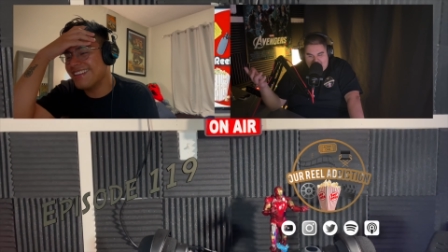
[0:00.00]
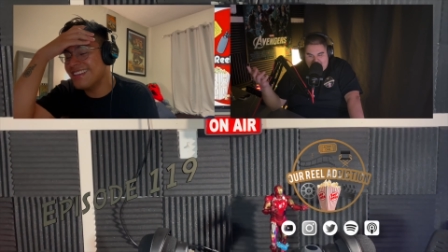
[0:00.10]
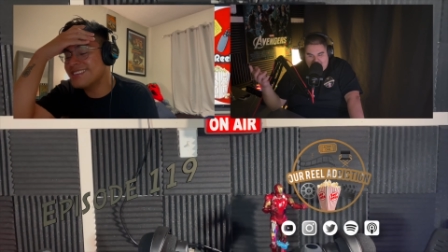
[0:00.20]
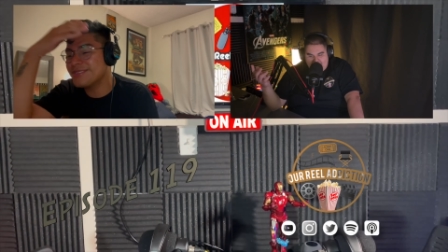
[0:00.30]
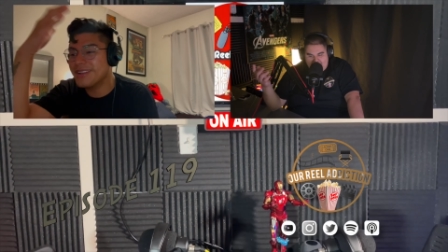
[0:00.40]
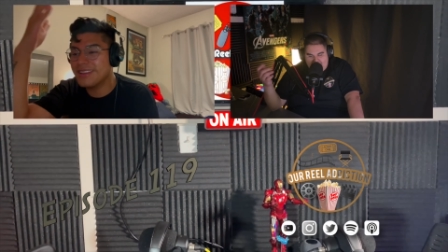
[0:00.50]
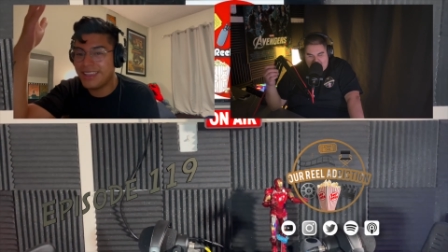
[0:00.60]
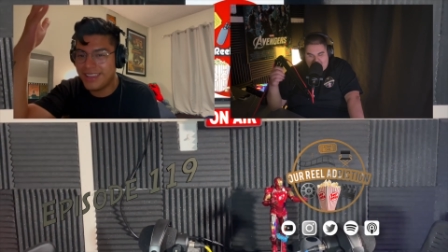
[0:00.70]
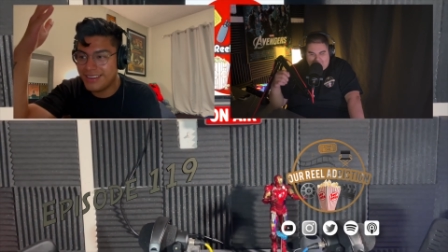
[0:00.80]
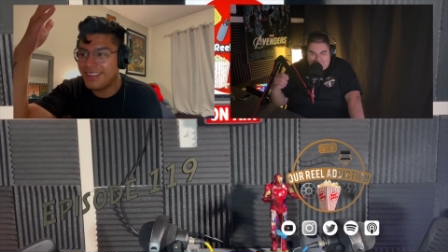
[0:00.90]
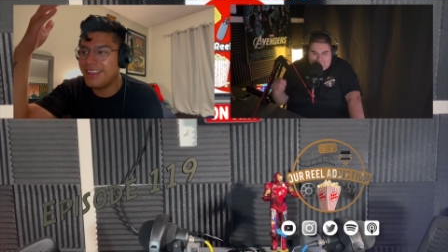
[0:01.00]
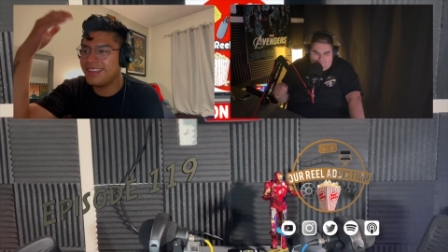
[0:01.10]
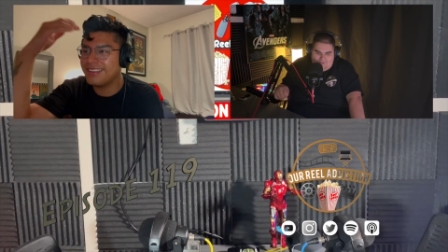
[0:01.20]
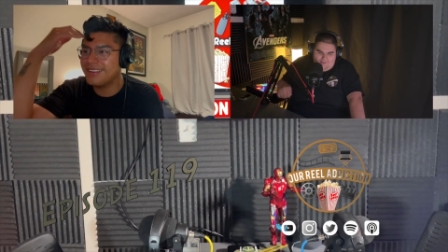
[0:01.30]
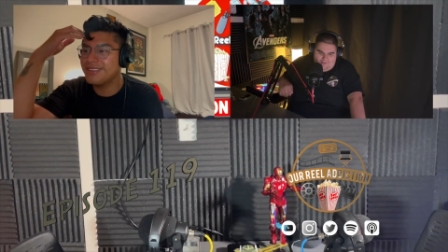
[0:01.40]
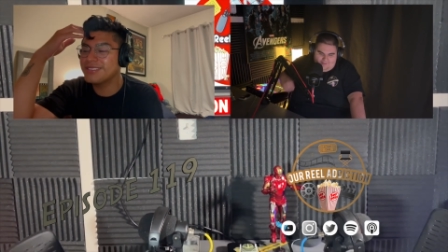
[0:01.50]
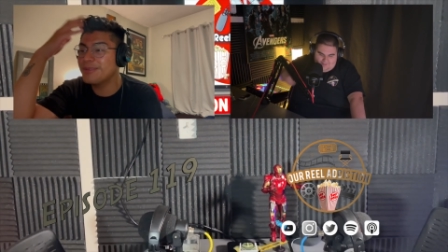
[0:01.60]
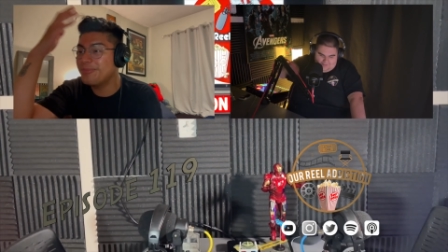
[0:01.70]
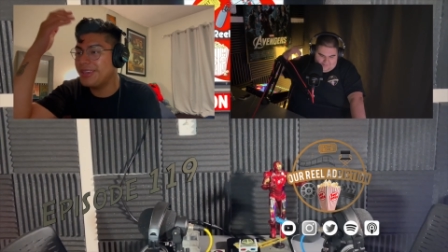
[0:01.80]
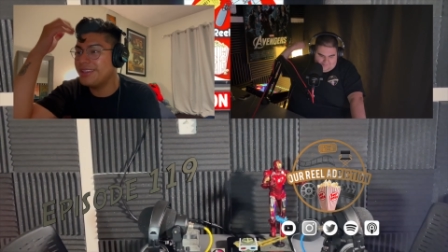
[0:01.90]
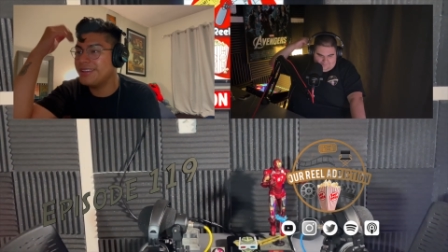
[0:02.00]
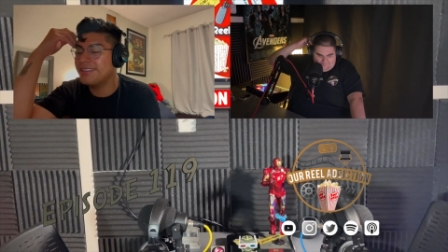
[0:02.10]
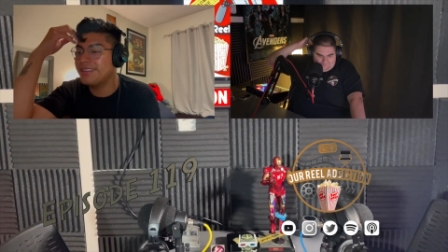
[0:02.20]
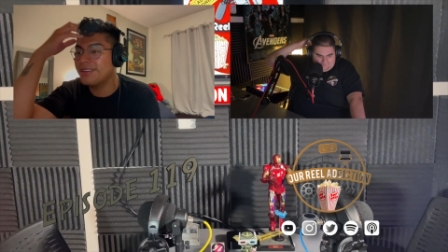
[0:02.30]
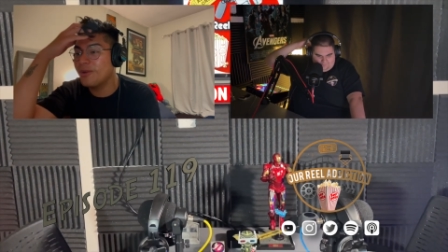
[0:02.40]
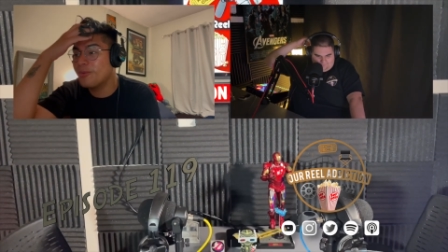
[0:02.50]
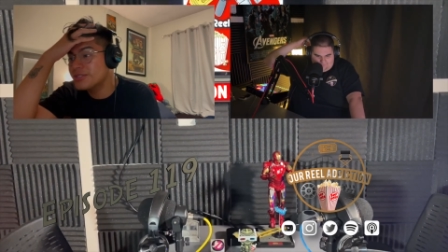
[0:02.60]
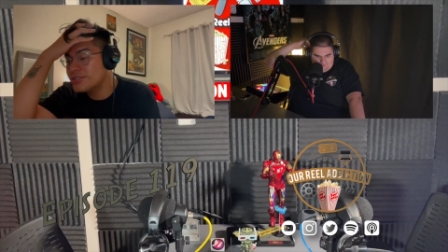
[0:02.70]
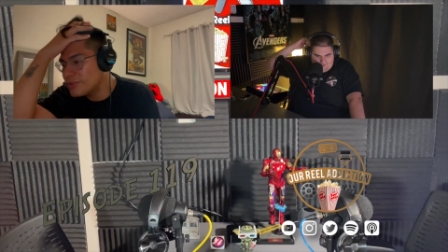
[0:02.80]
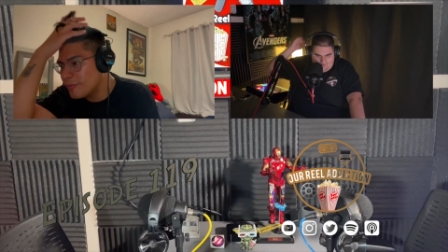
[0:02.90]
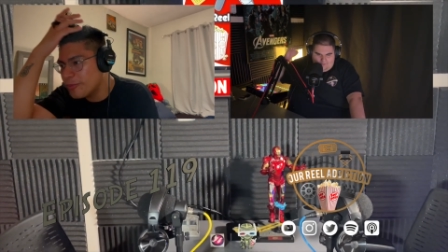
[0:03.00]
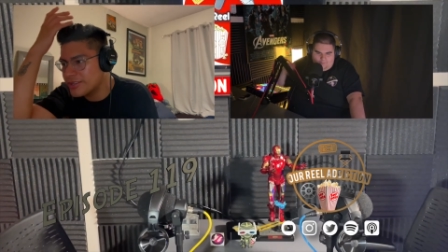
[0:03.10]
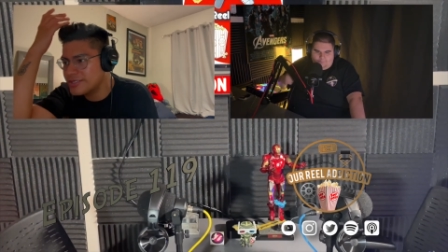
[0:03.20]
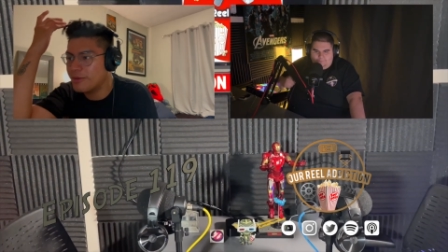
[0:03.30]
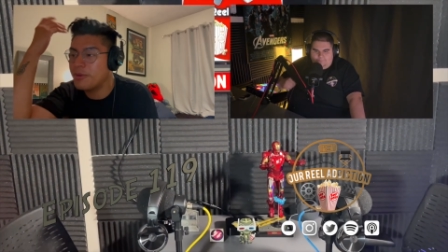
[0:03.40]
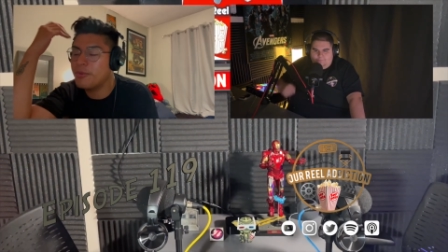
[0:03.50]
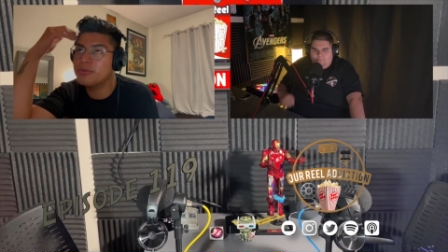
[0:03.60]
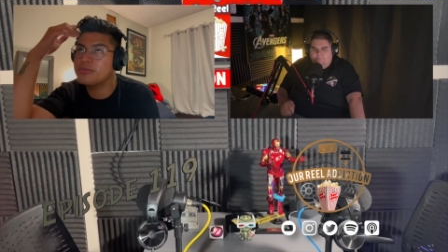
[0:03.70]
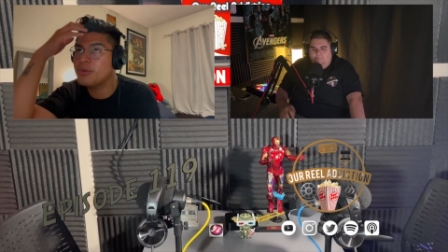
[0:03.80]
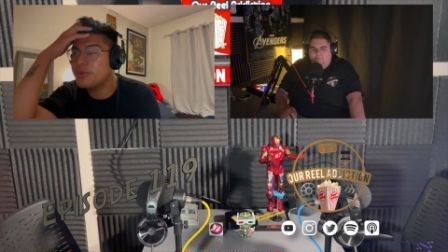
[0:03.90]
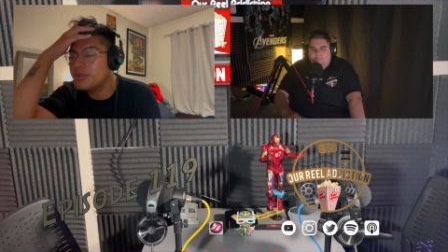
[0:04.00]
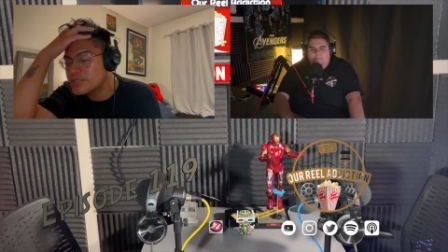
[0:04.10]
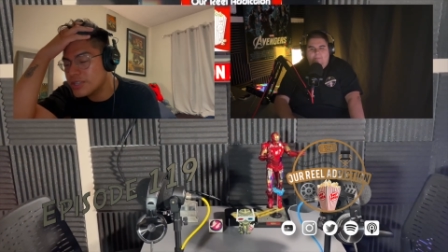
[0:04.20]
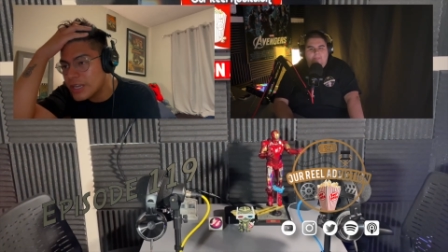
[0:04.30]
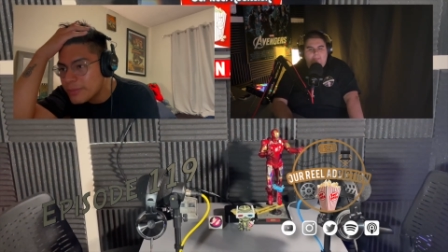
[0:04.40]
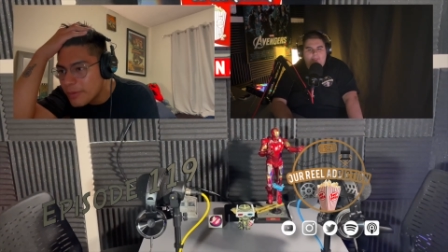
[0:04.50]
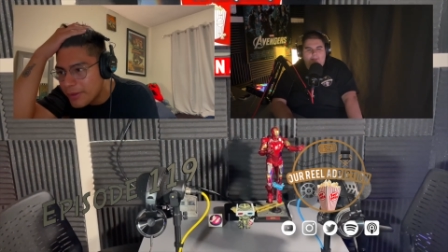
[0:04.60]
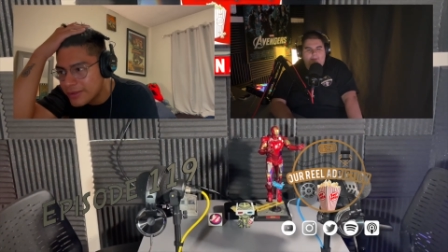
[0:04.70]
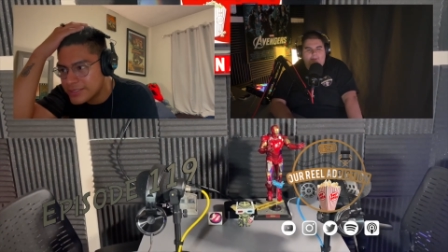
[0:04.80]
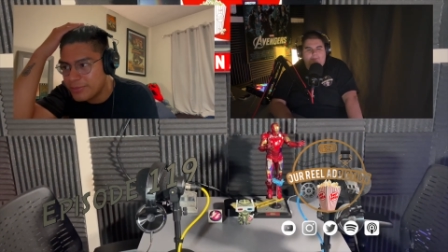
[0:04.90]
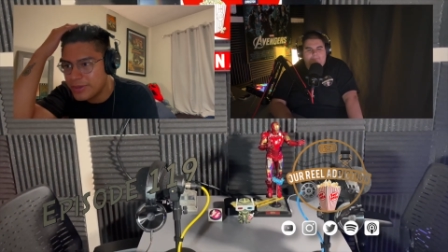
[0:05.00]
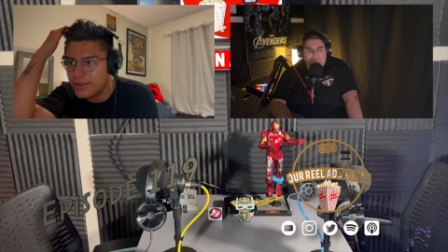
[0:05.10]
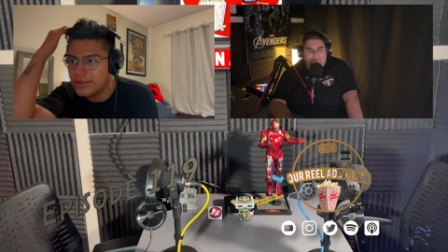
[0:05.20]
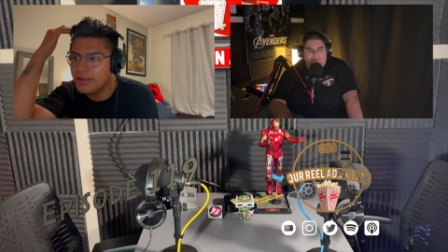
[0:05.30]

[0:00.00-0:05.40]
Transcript: Ezra, Kanan, yeah, Sabine, we're super excited. We wouldn't shut up about Sabine